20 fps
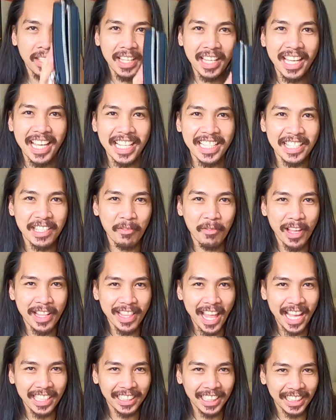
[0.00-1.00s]
It's a
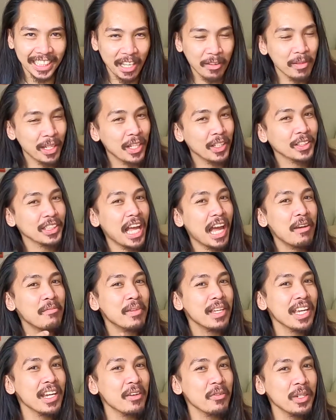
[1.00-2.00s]
fantastic day because I'm
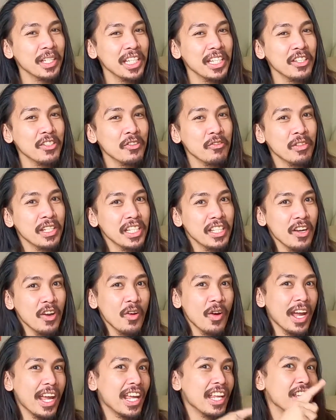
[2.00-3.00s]
here with a new
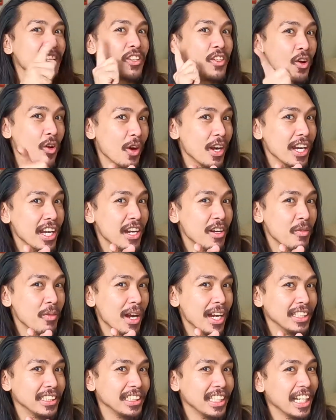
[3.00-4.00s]
video and you're here
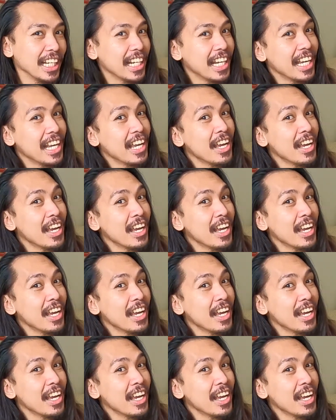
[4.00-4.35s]
watching.